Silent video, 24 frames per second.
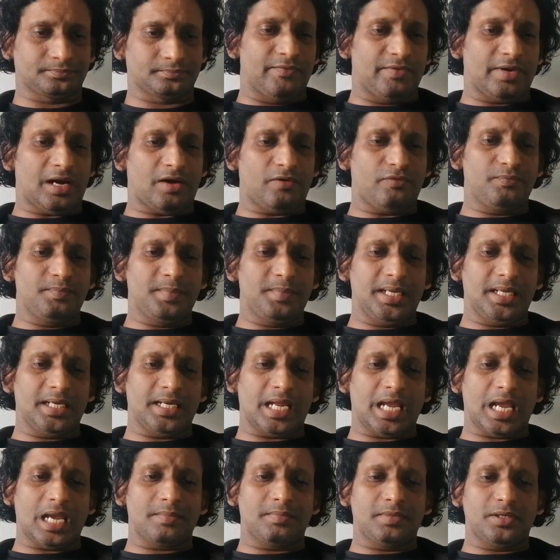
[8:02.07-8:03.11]
We have been
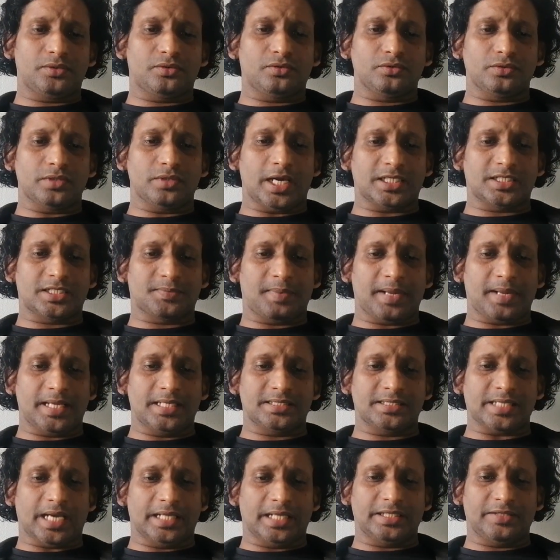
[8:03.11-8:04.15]
able to
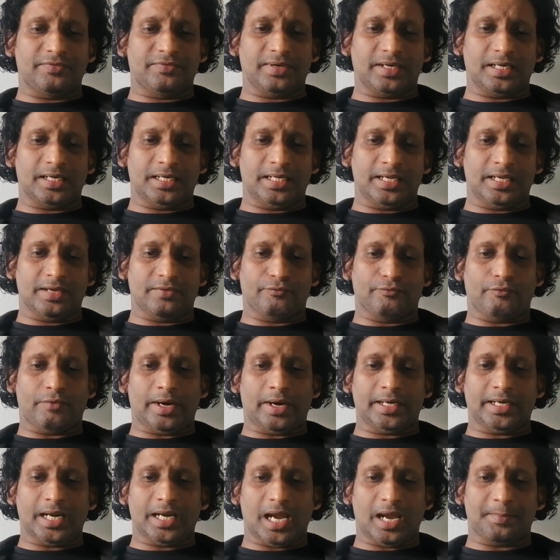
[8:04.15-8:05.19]
explain scientifically
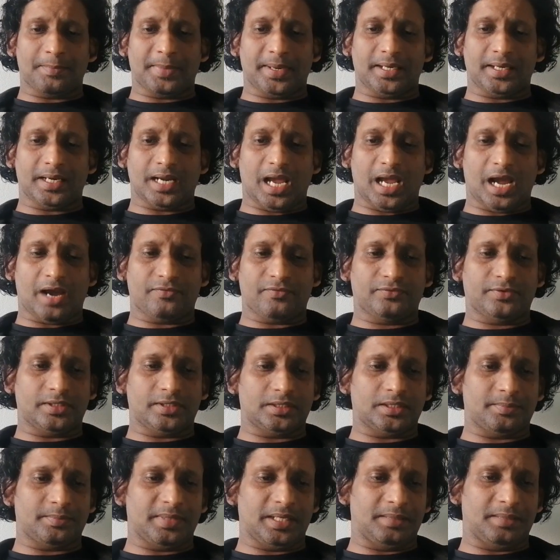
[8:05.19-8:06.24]
what happened after
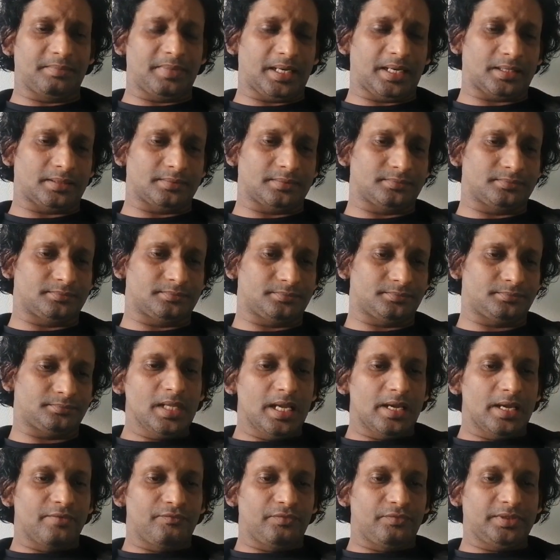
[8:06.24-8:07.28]
the Big Bang.
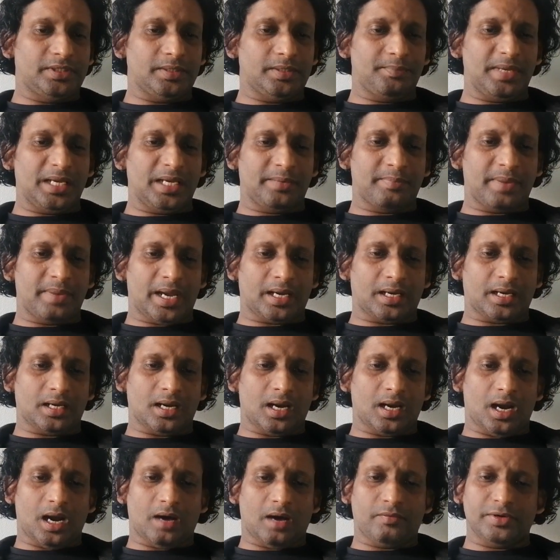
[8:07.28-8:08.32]
With the Big Bang,
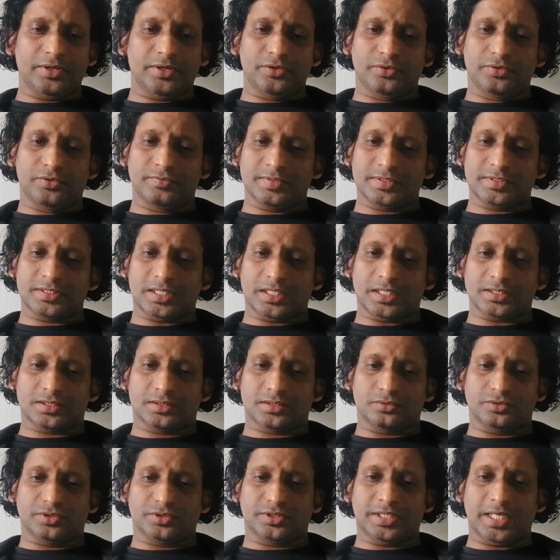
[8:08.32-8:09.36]
our universe has
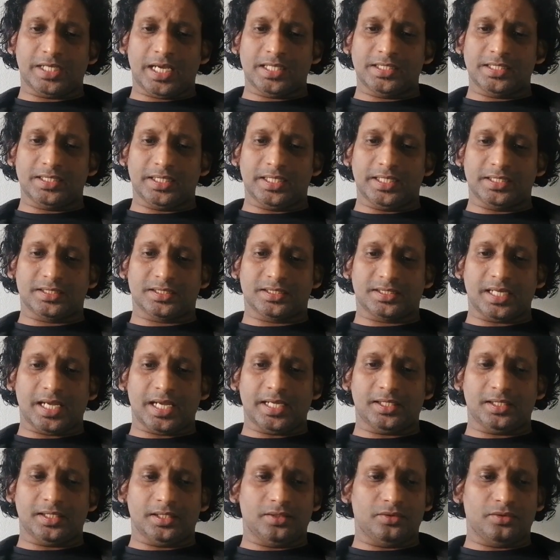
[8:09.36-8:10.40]
to change its
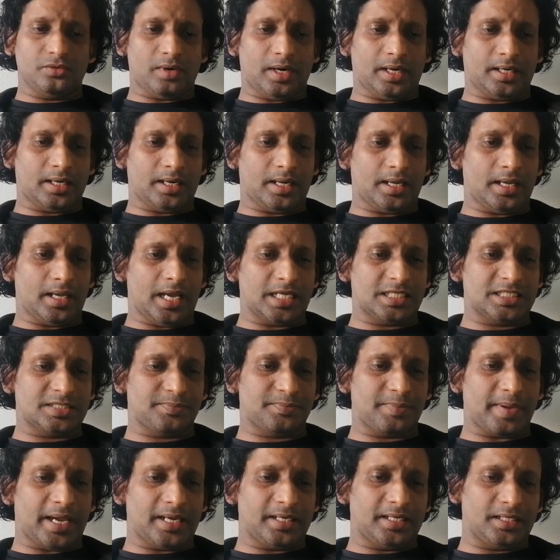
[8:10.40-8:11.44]
state into an
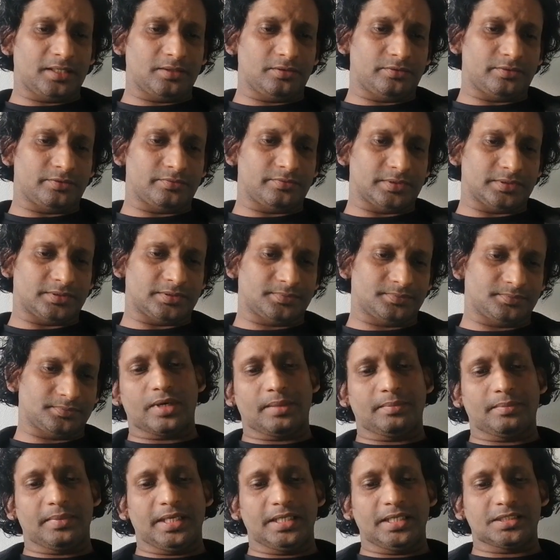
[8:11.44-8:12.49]
expanding universe
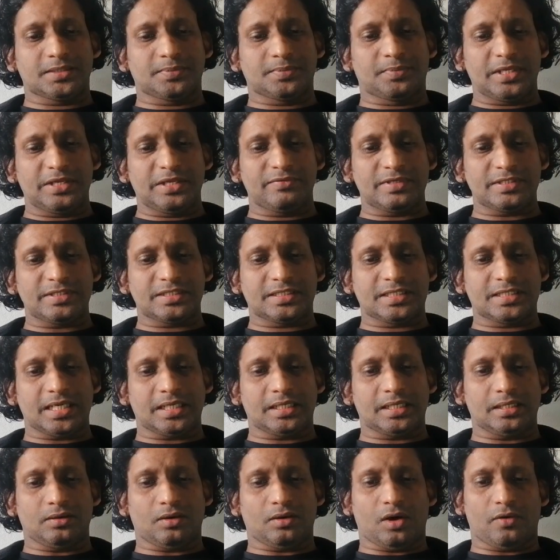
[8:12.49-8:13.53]
from its previous
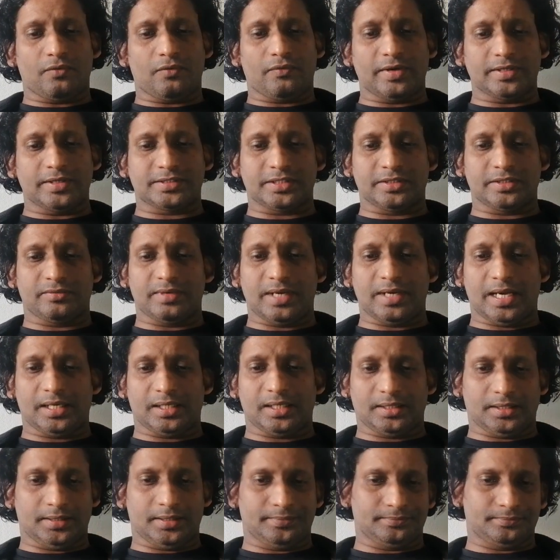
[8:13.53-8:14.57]
state of a
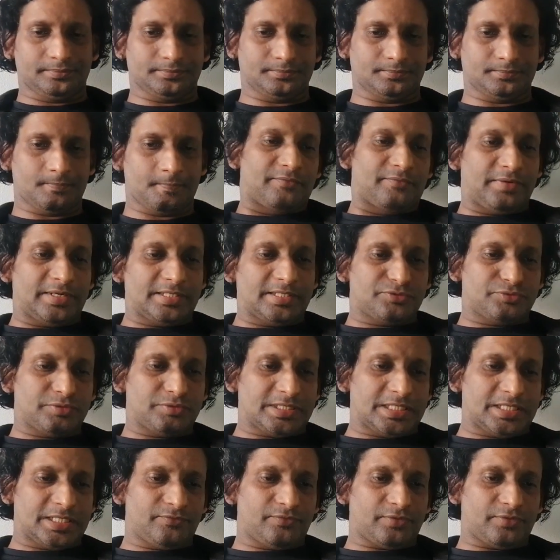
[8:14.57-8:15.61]
singularity. When
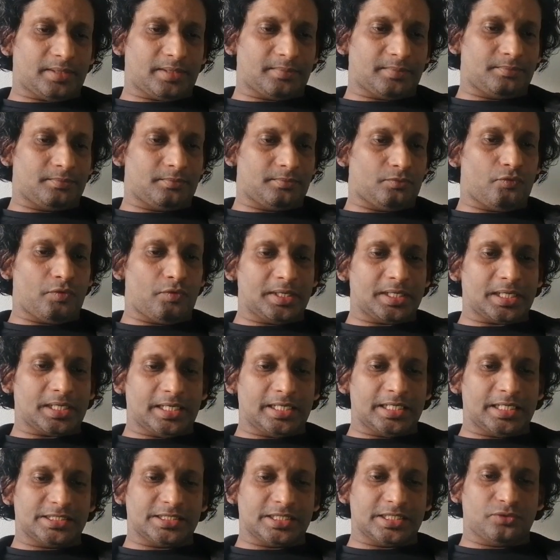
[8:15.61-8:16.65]
switching from one
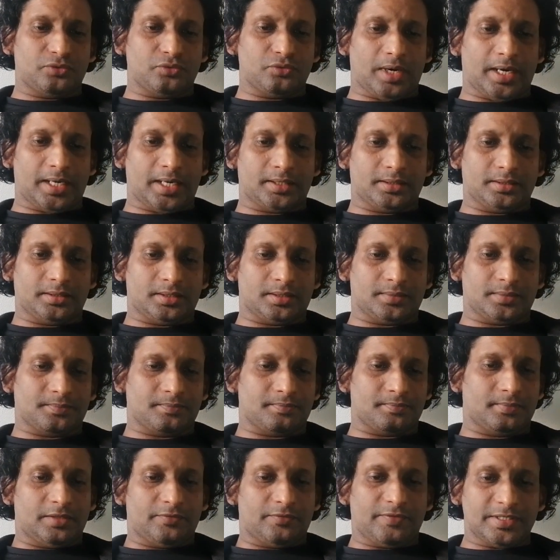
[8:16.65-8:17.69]
condition to another,
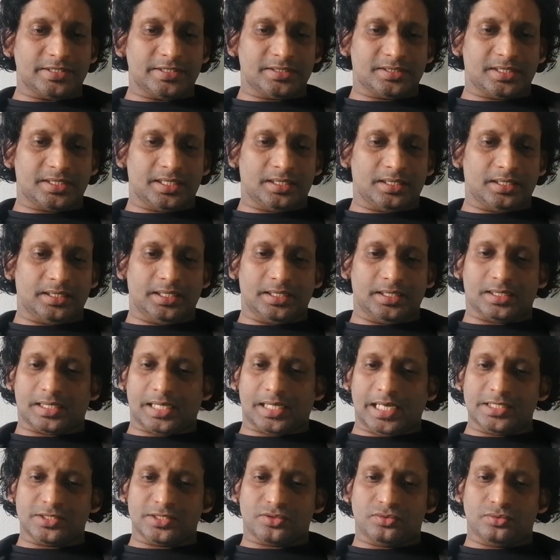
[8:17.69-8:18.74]
the first thing it
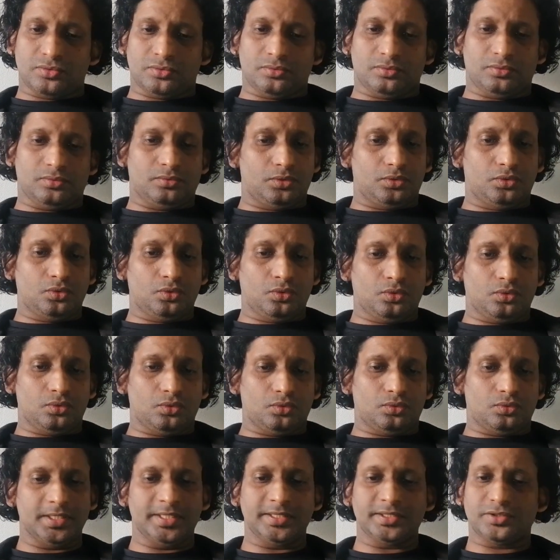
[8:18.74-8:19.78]
tries to do
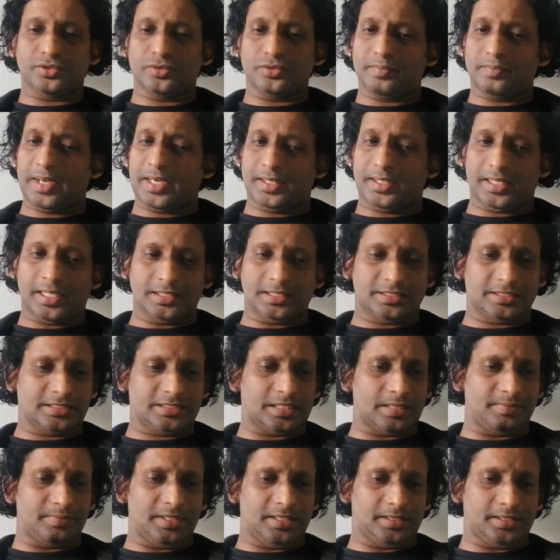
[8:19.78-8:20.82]
is to maintain
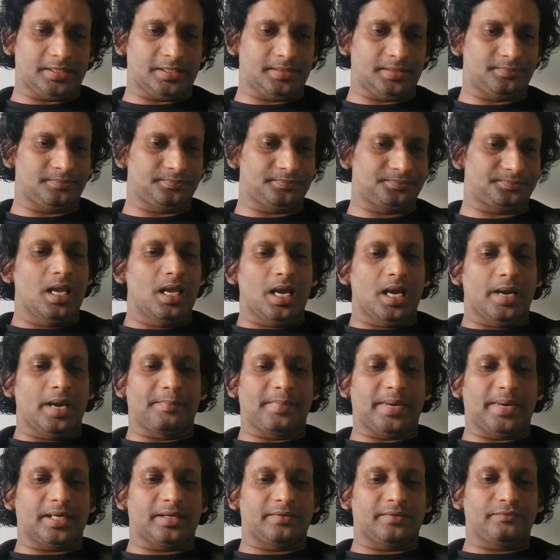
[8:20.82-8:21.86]
stability.
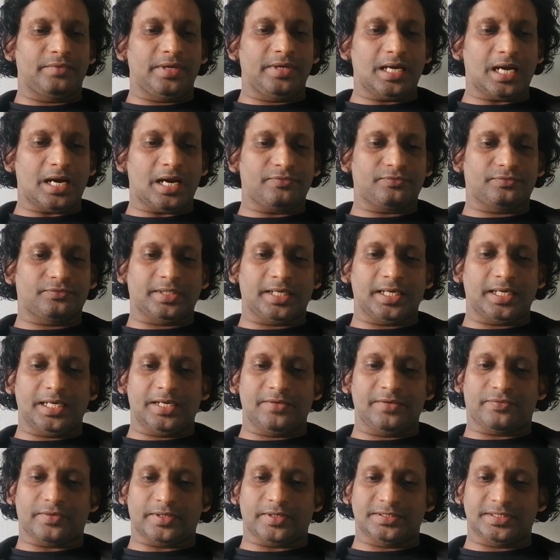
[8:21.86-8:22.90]
But we have three
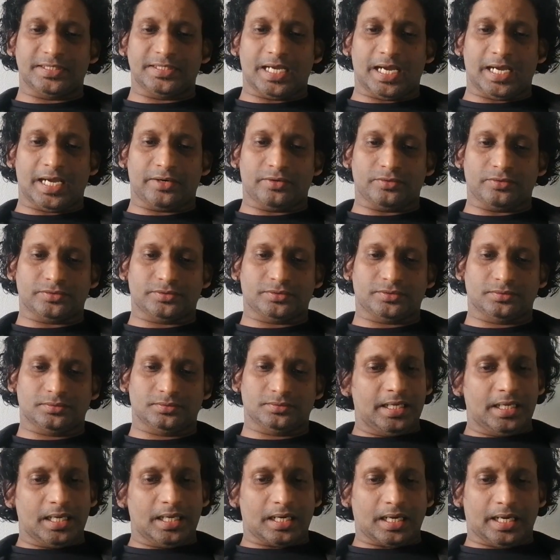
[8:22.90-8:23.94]
different scenarios
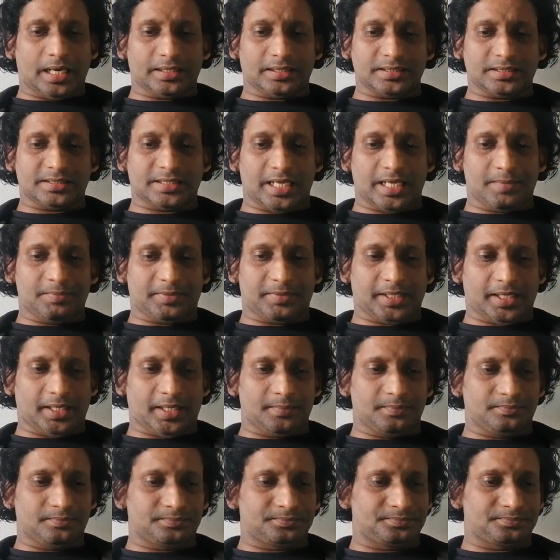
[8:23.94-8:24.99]
here at the same
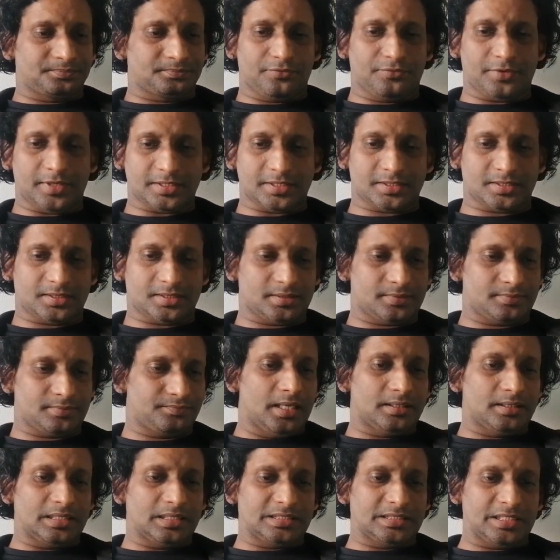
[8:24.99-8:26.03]
time. First,
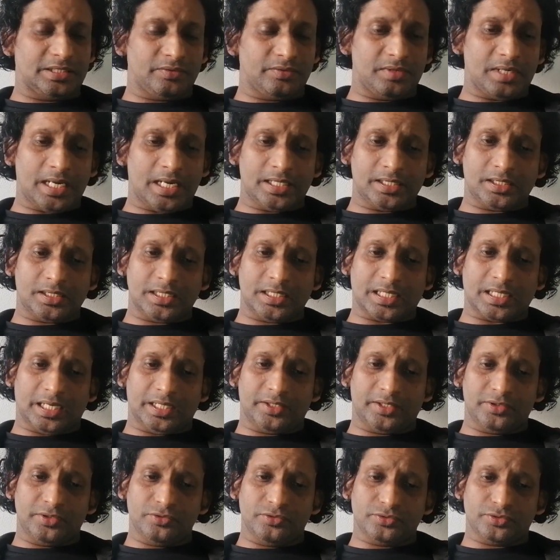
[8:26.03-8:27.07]
the singularity
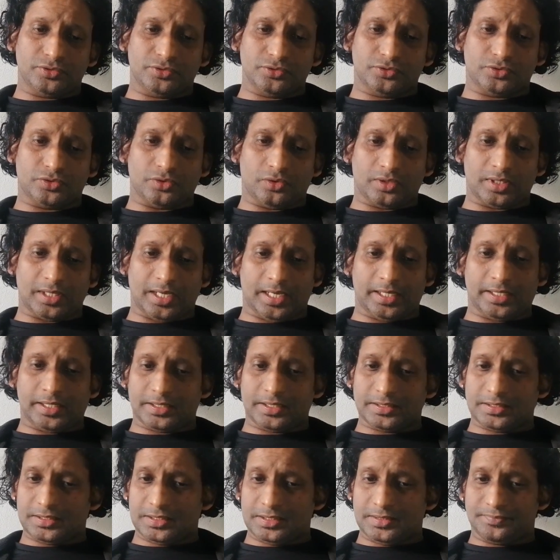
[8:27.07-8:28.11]
continues to store
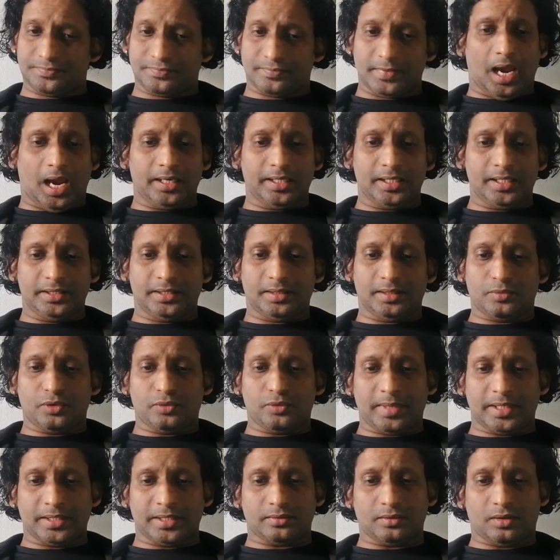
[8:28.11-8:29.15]
energy until the
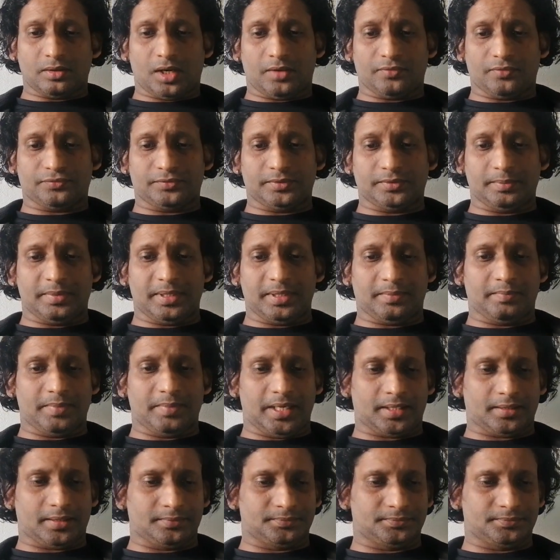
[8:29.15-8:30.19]
moment of the Big
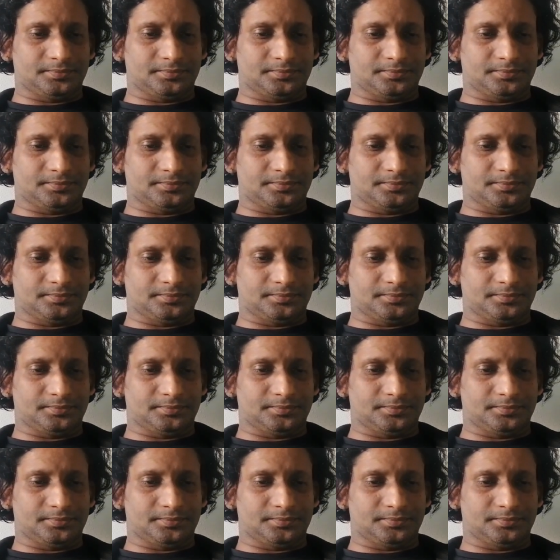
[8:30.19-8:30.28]
Bang.